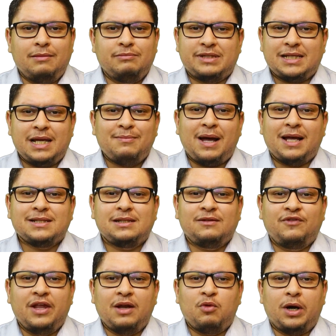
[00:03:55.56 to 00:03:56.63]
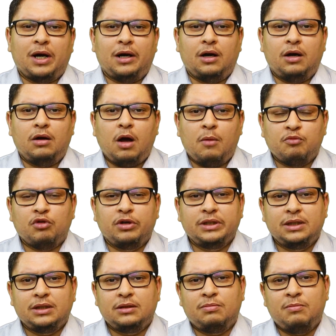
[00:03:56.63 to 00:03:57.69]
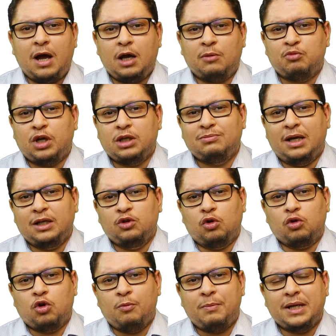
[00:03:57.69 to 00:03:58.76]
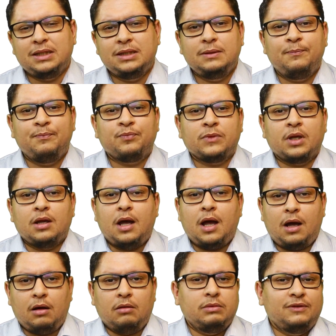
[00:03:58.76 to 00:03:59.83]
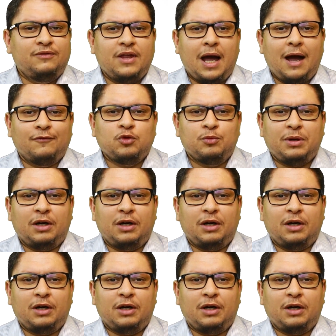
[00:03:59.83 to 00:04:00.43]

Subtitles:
same as if they were employed by your company. If they have to